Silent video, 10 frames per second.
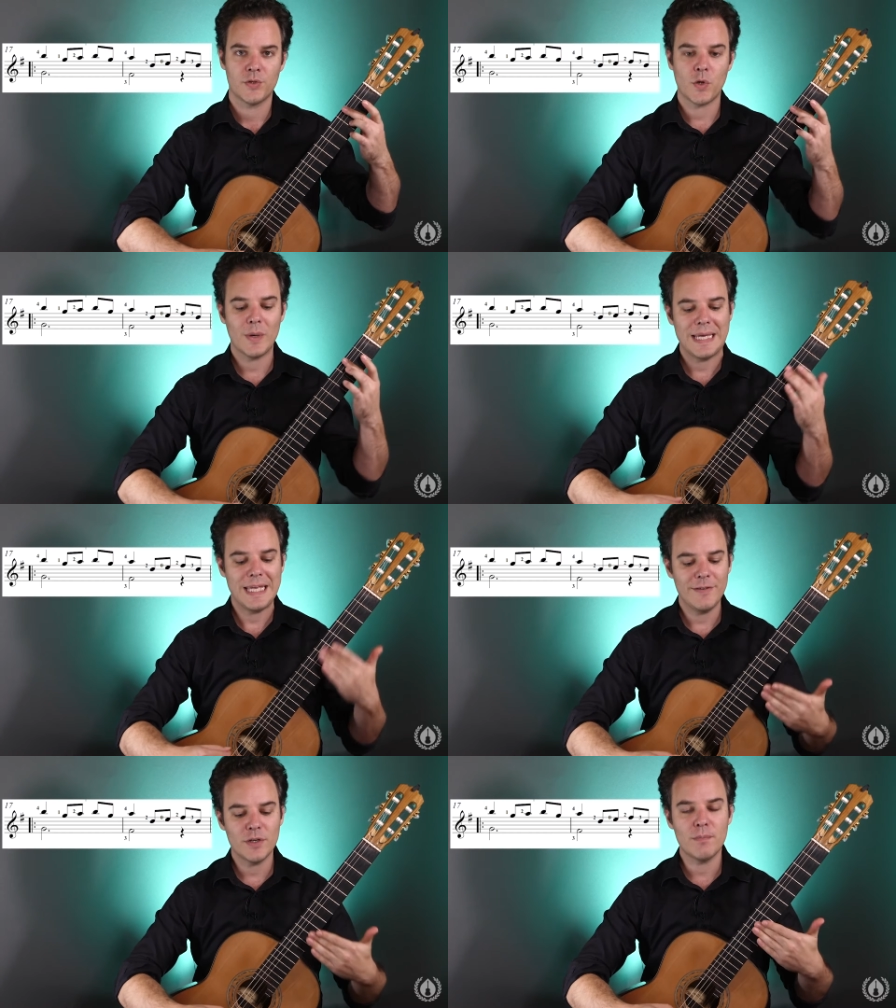So
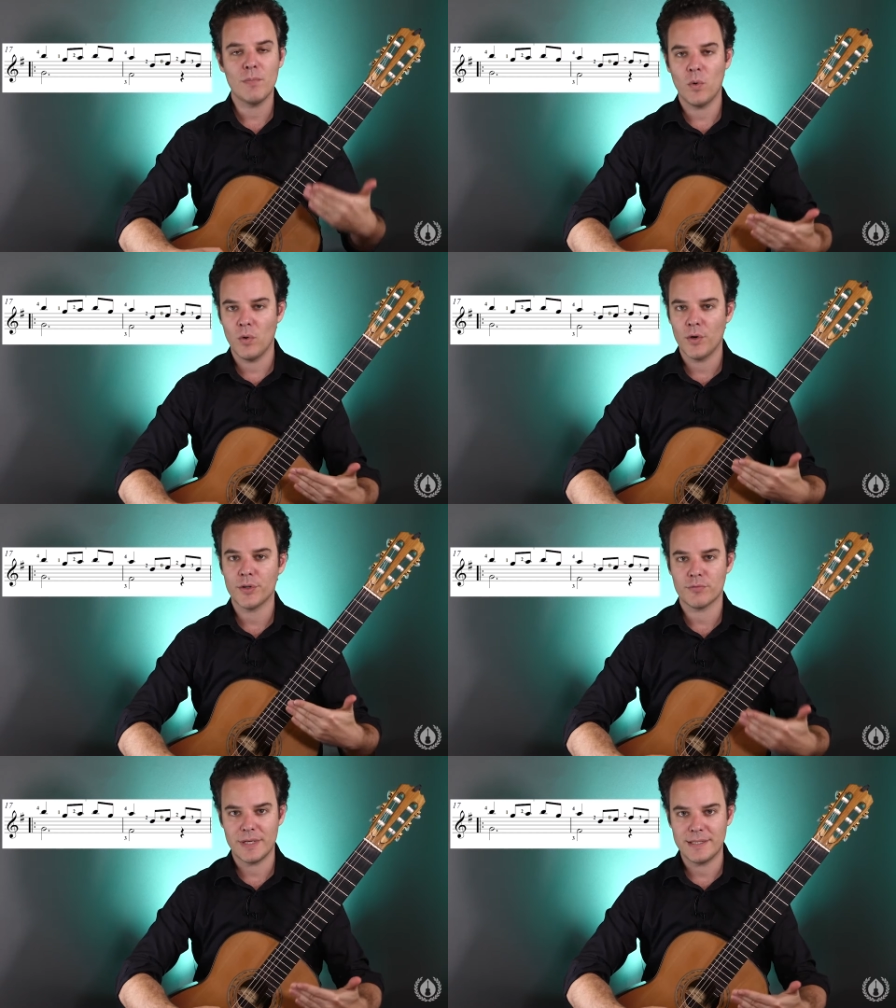even more
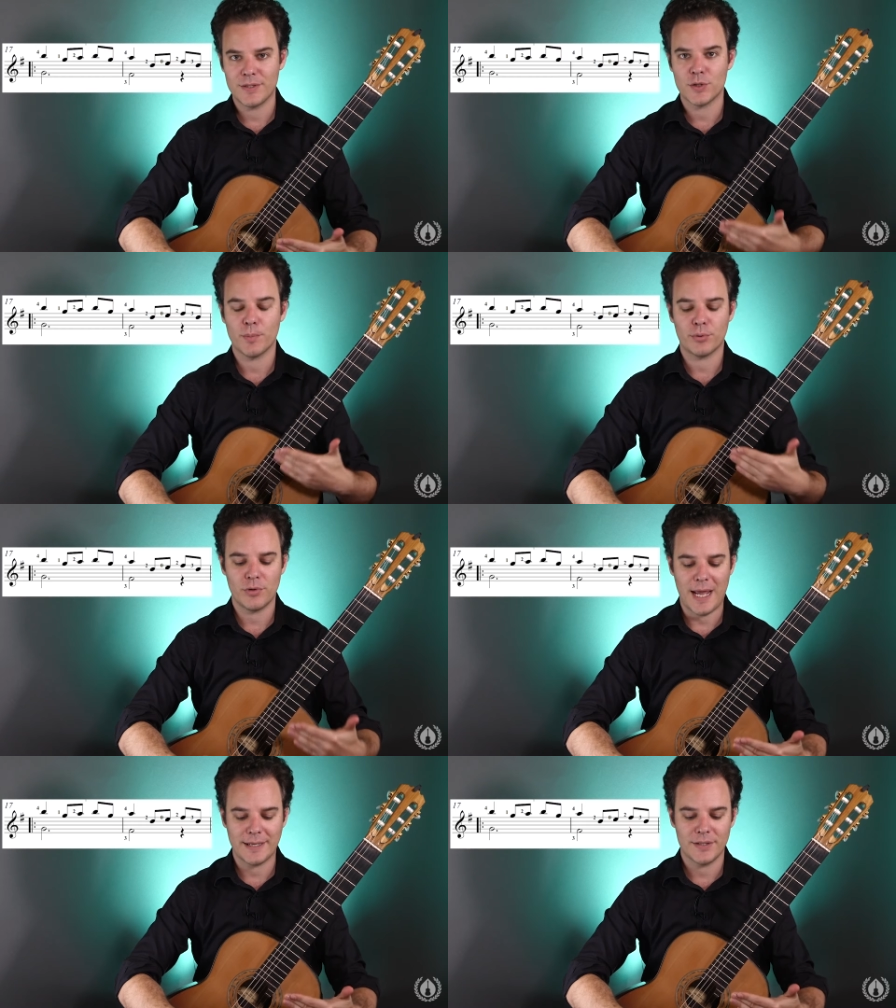the reason to
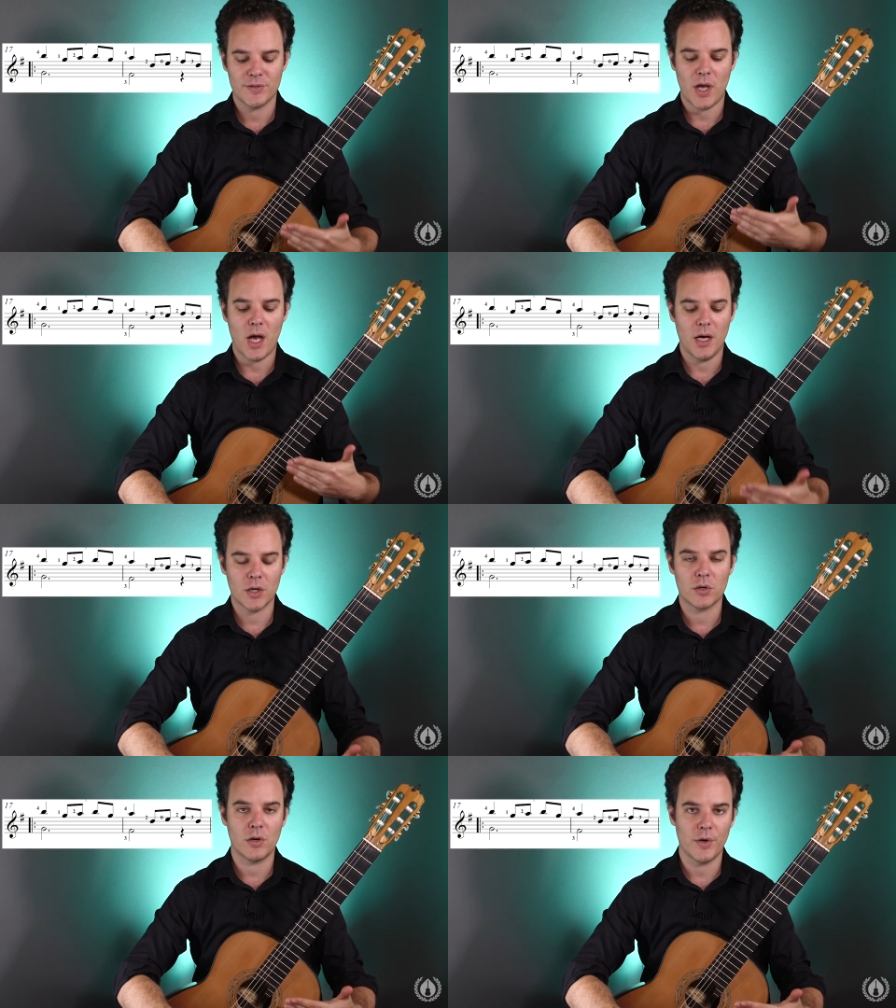practice
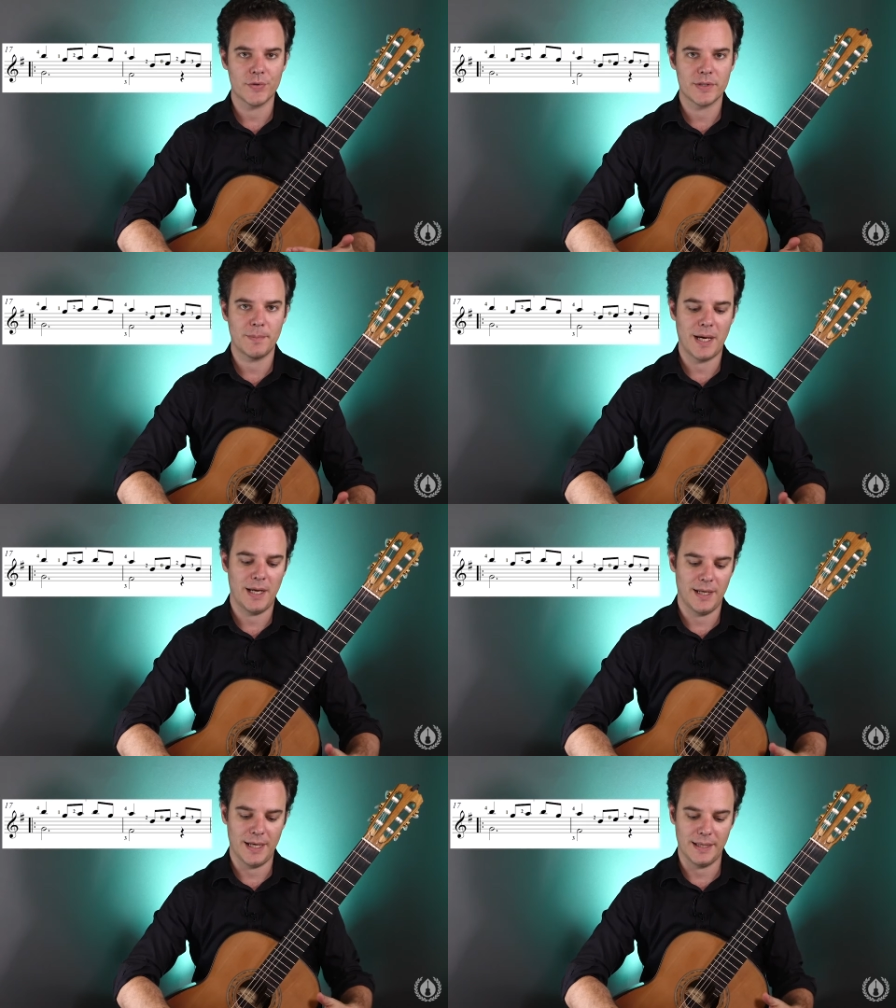across the
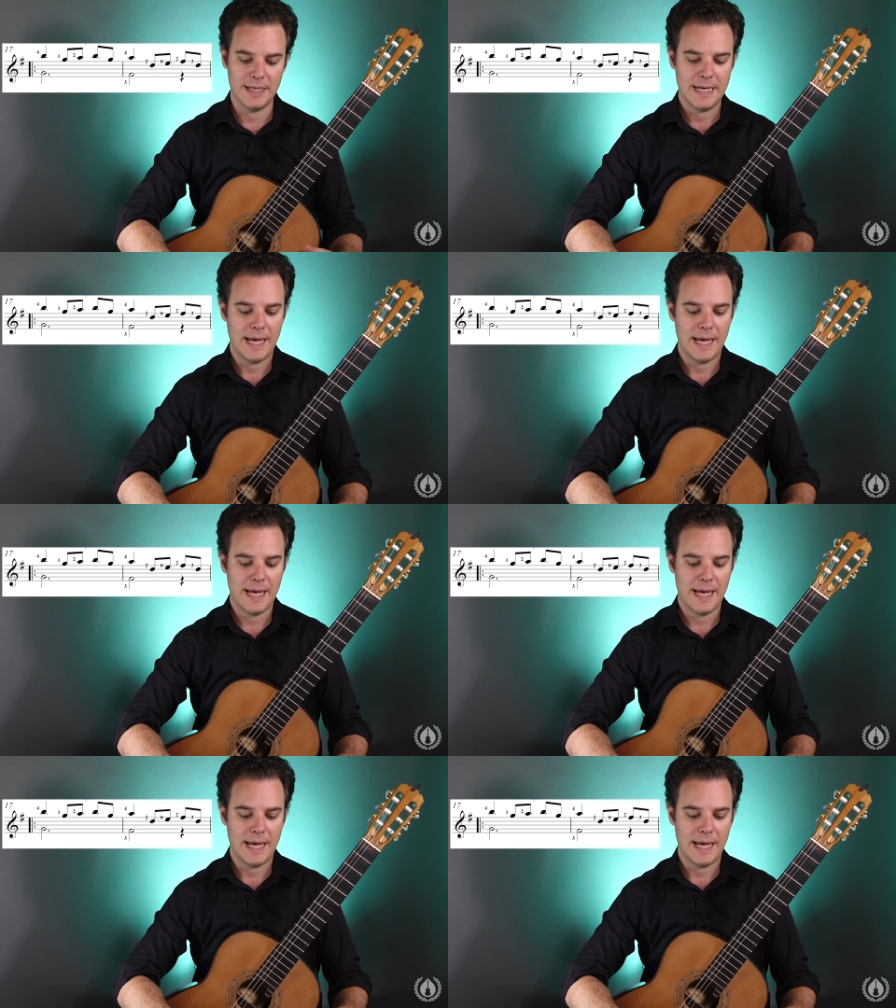bar line.